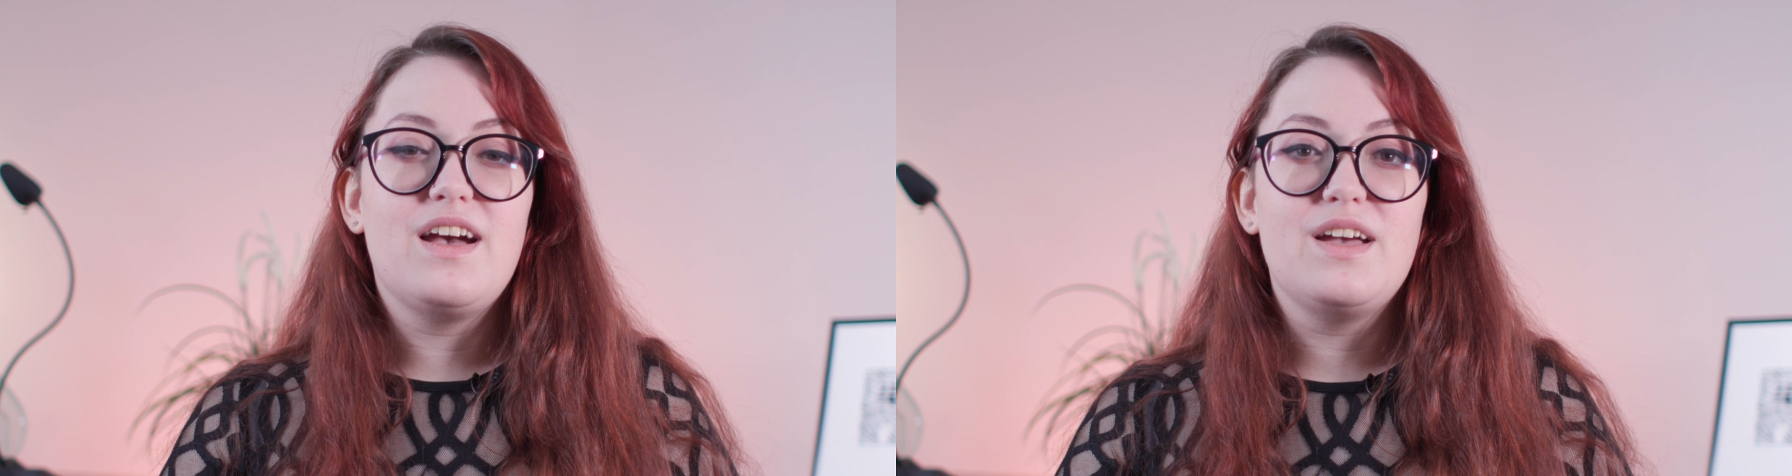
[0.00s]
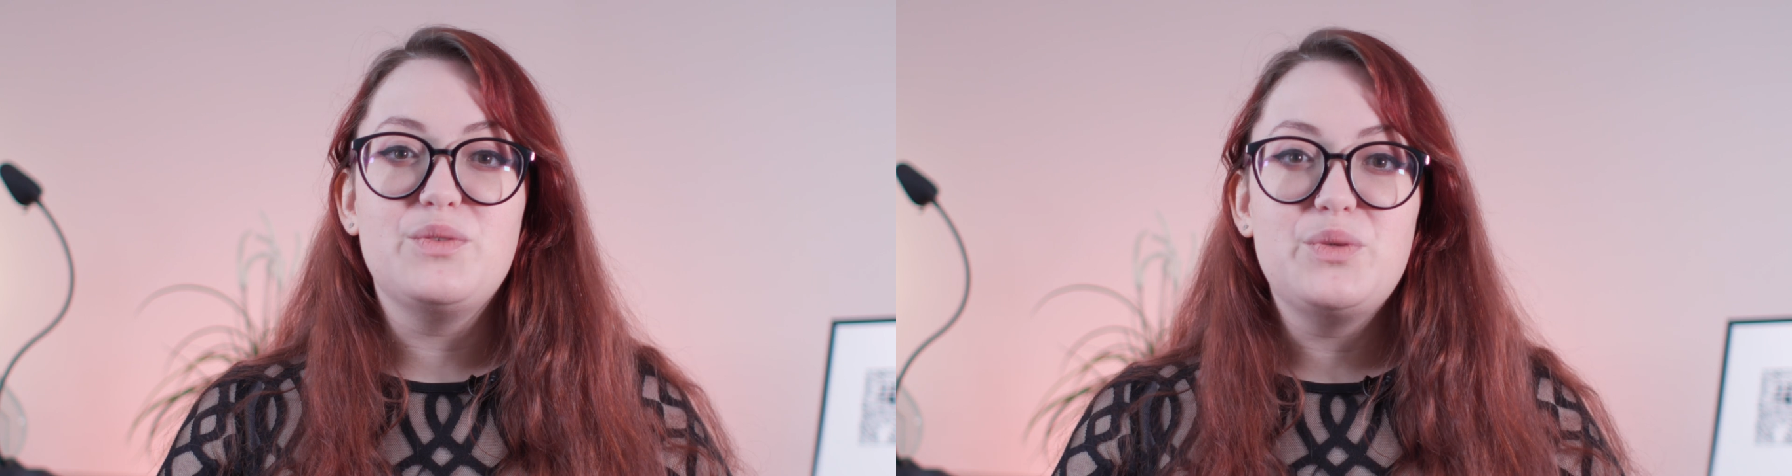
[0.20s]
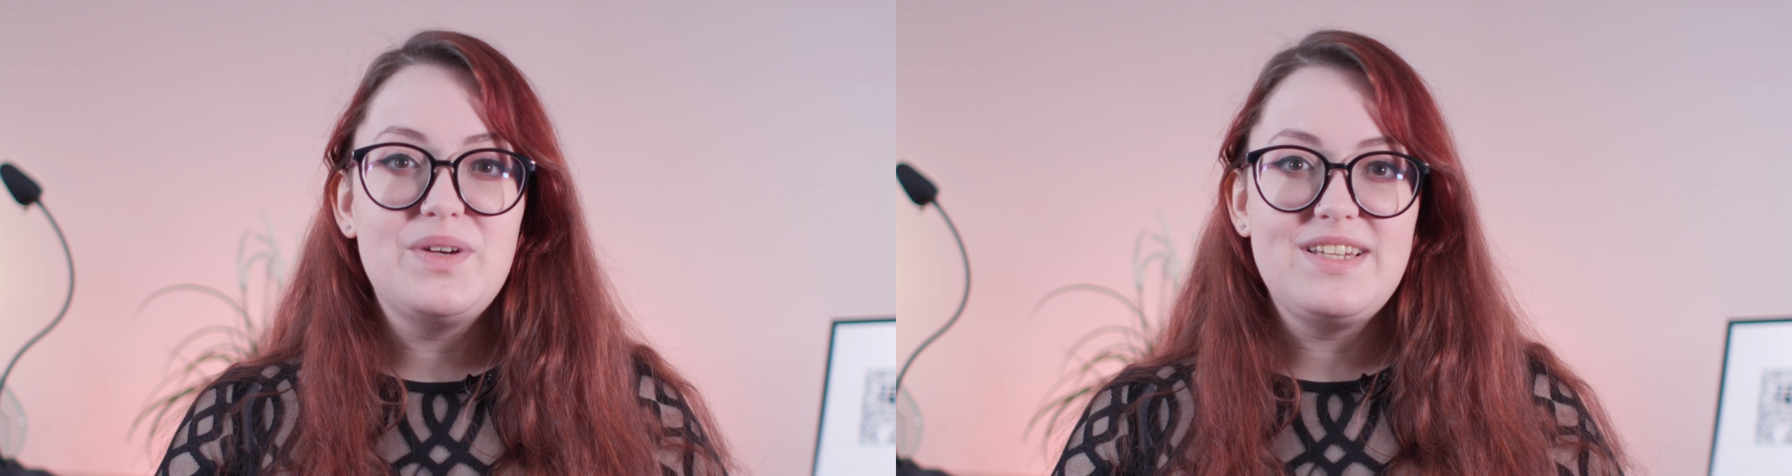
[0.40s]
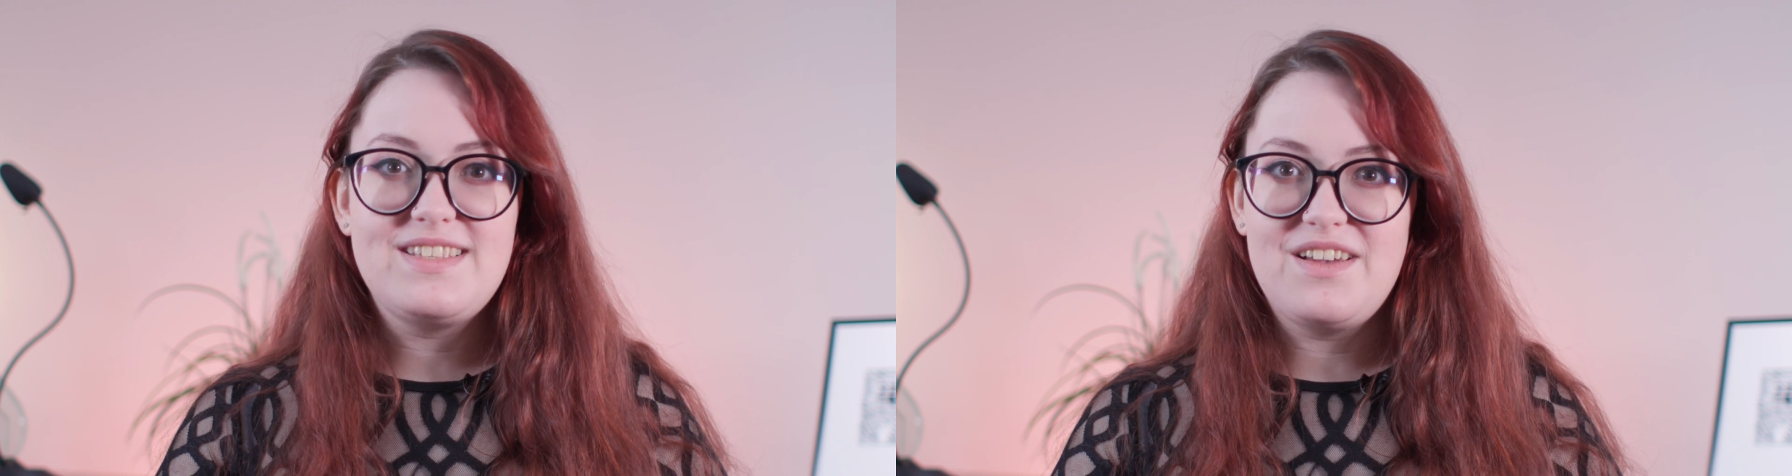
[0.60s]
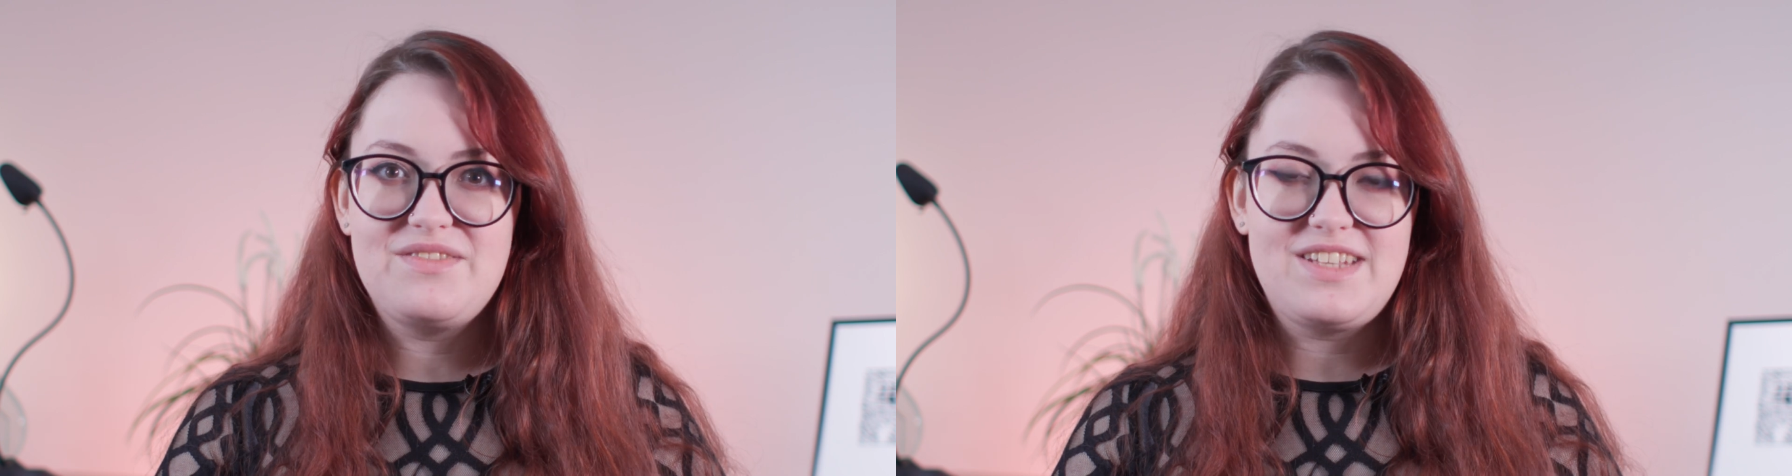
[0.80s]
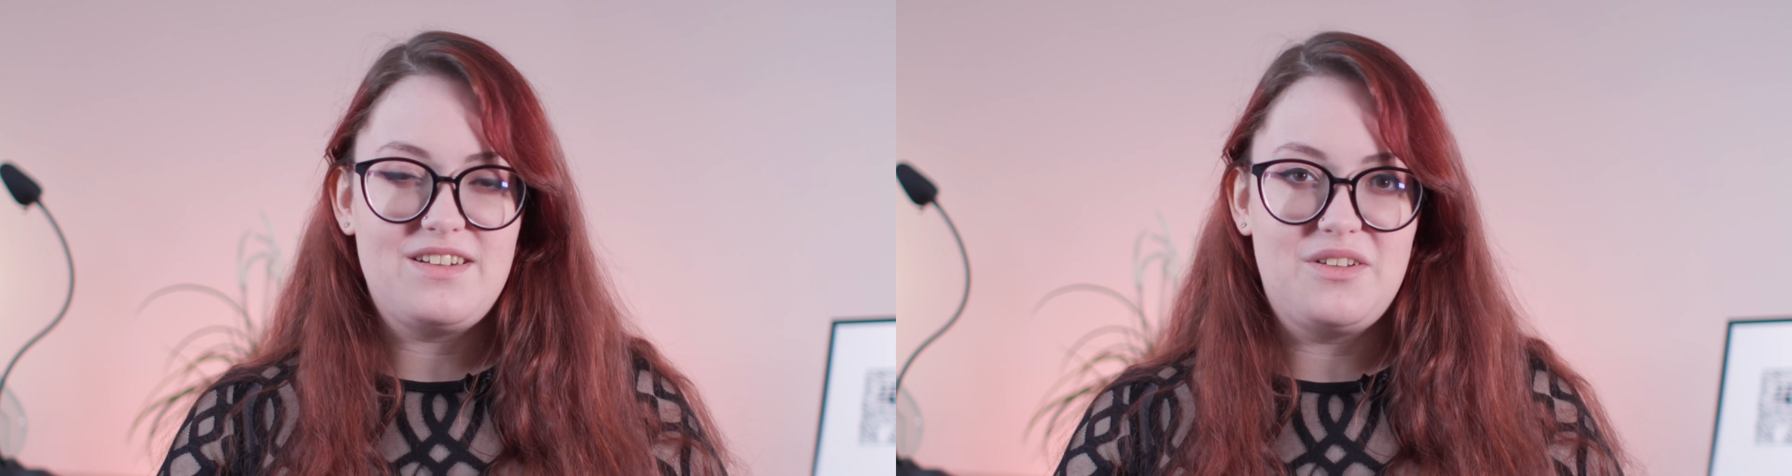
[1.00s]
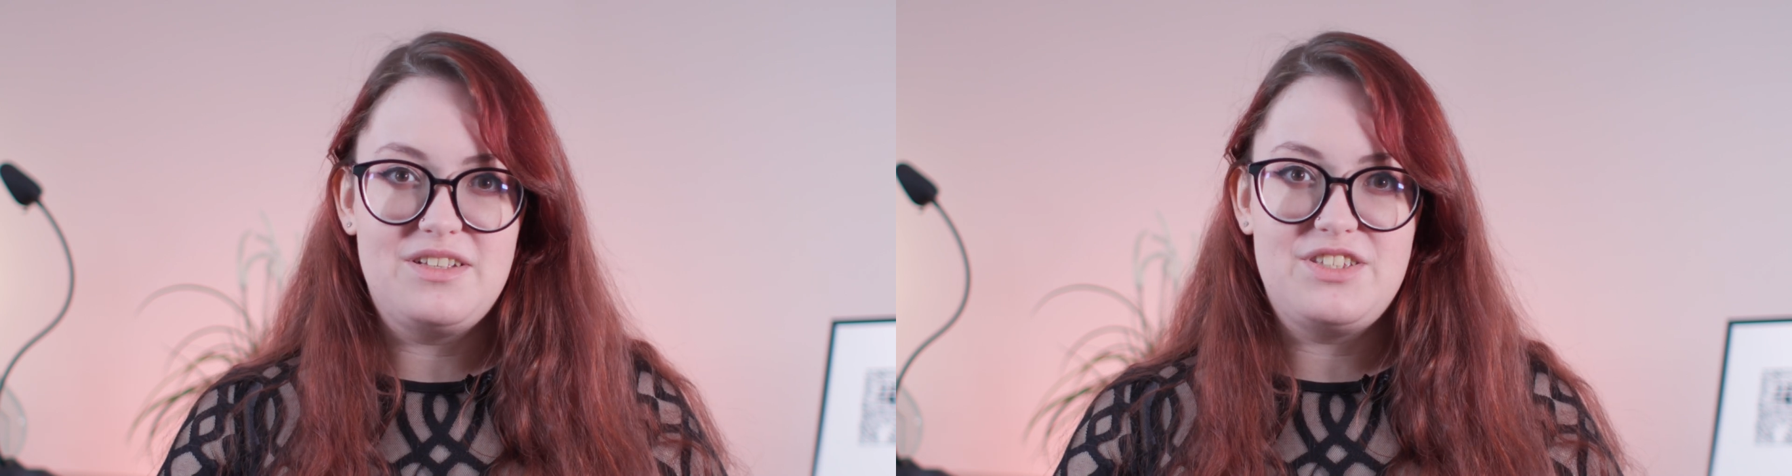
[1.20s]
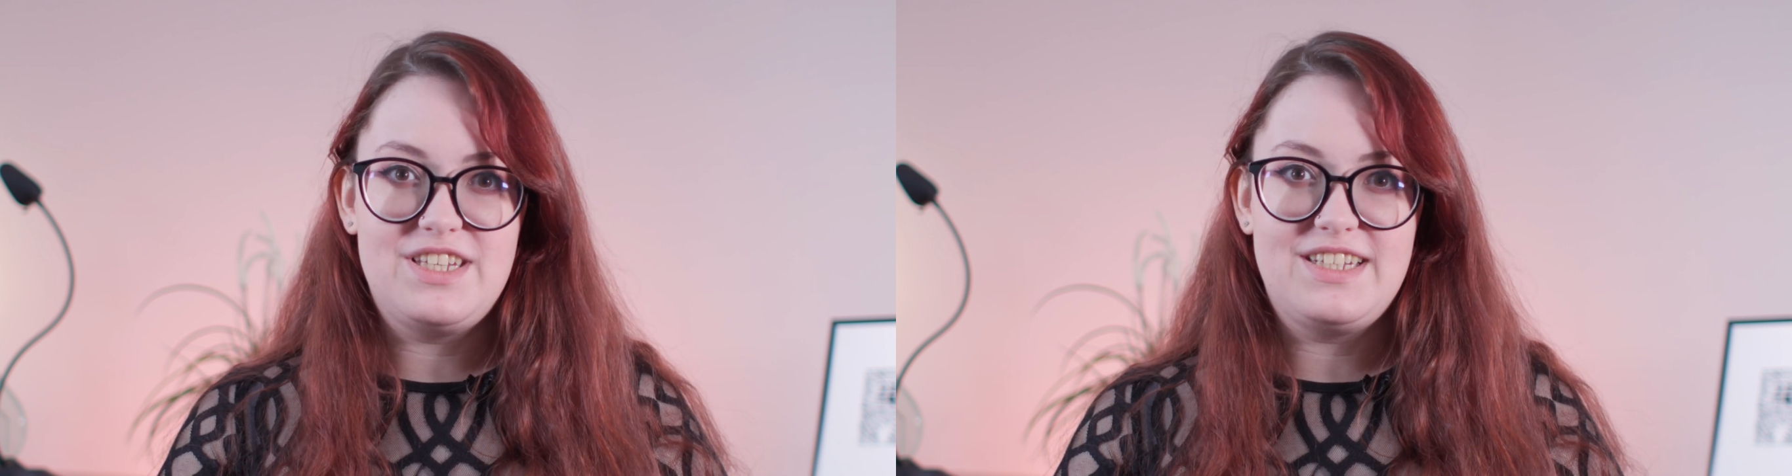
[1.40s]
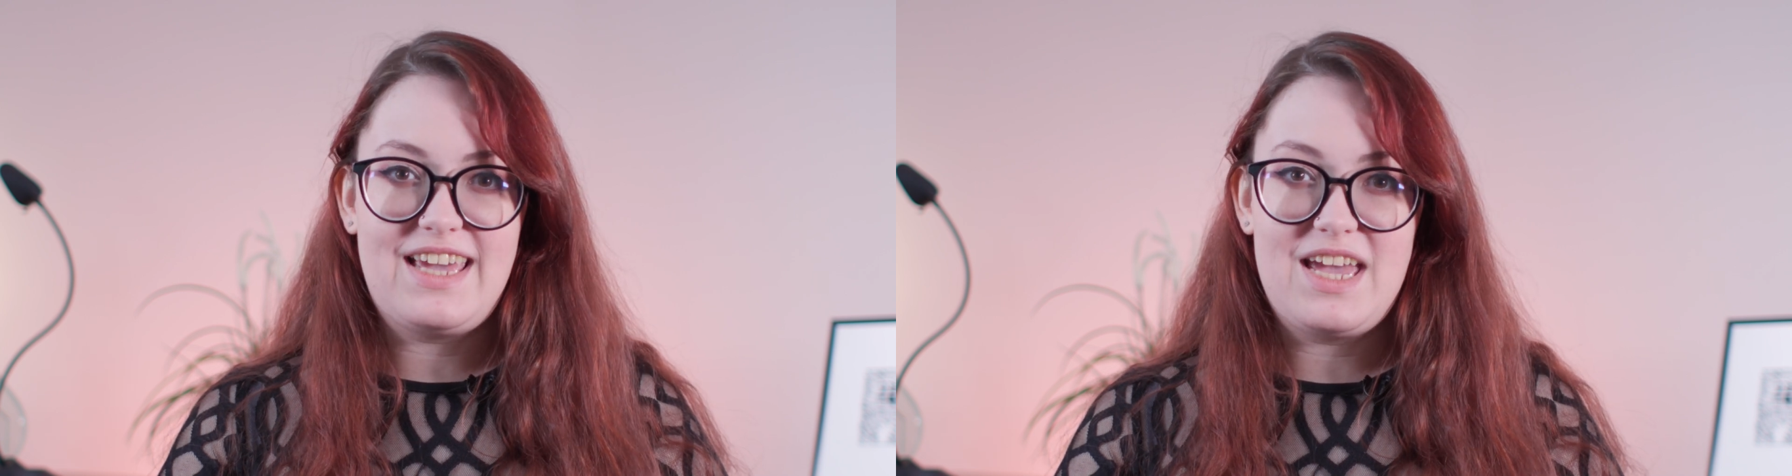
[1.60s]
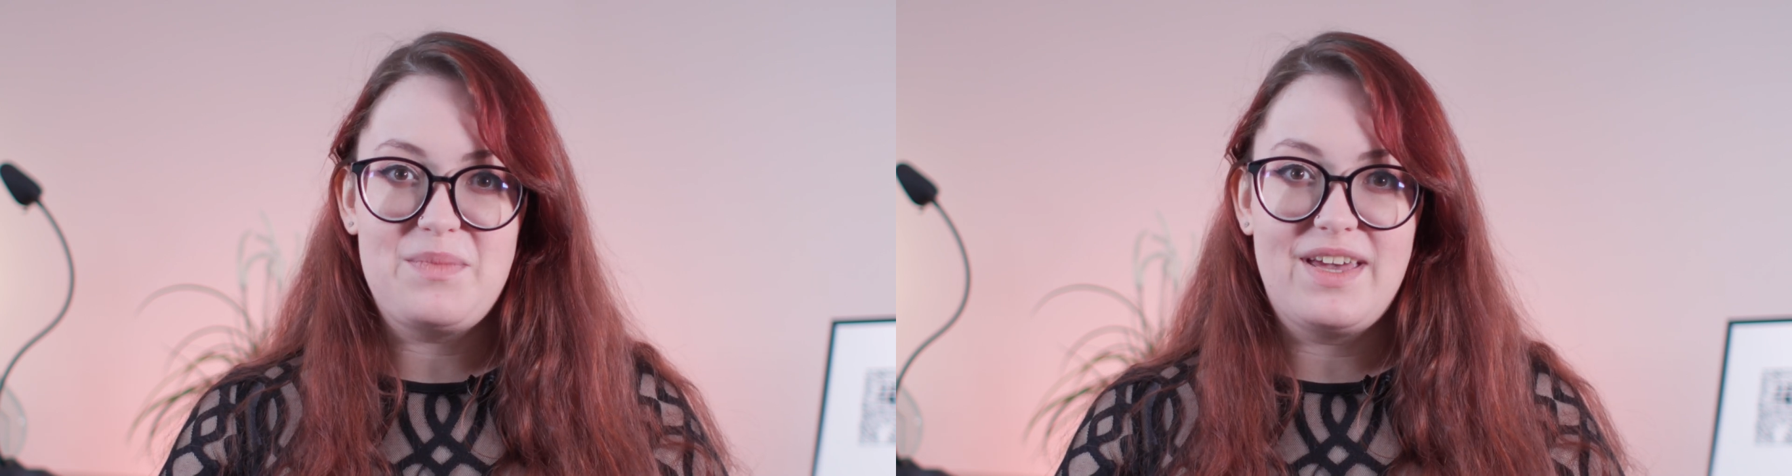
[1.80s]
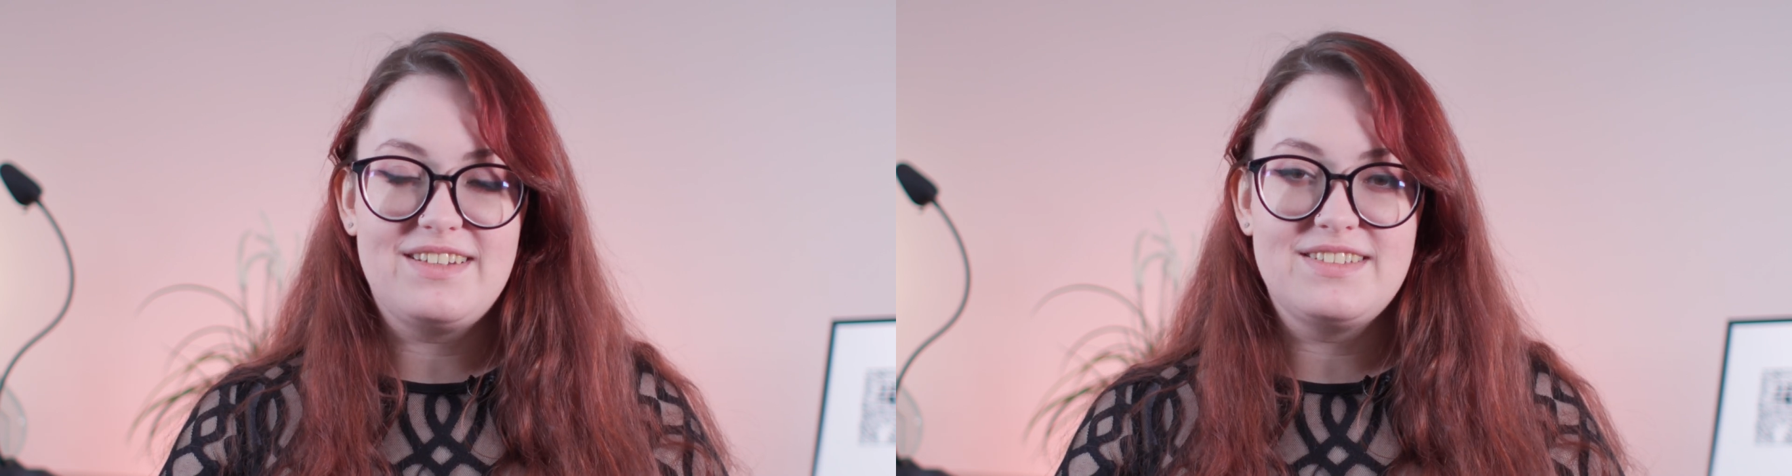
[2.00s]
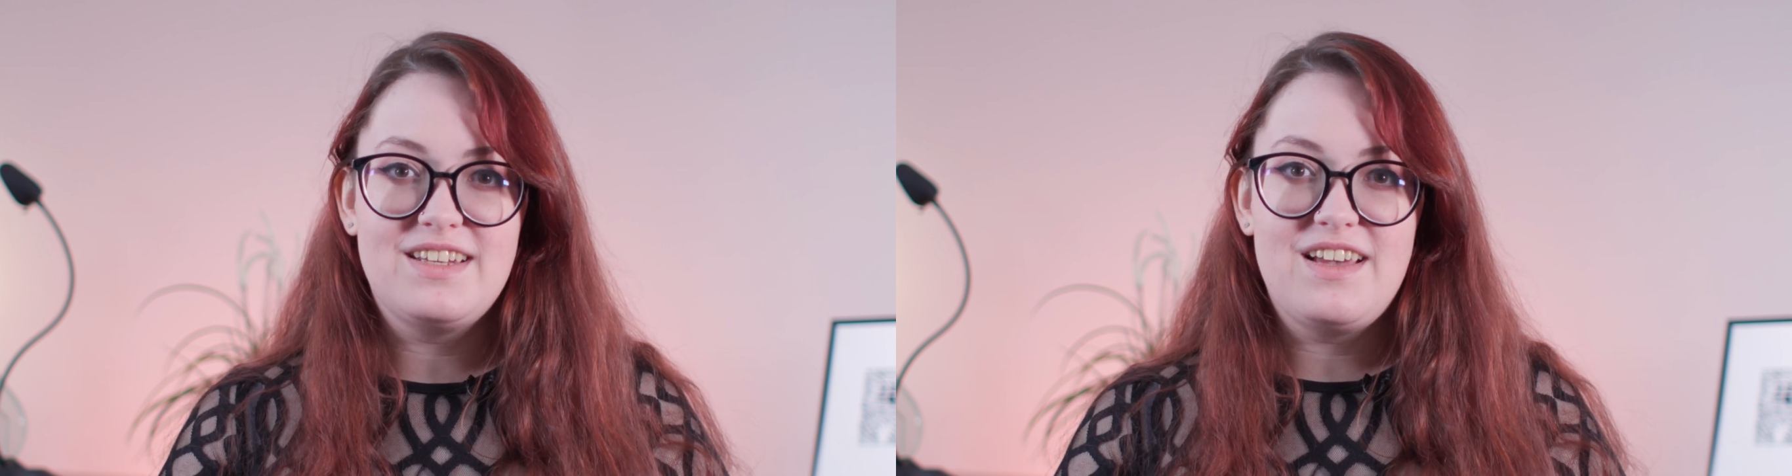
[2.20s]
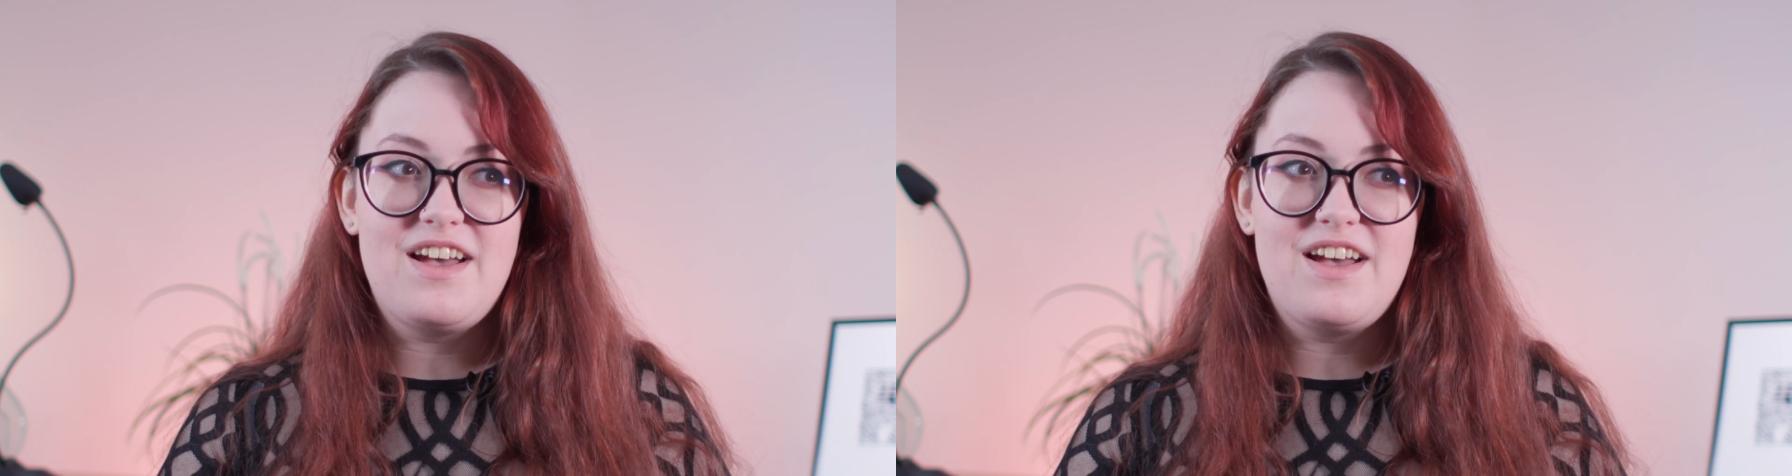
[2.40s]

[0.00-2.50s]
I've always loved technology and gaming.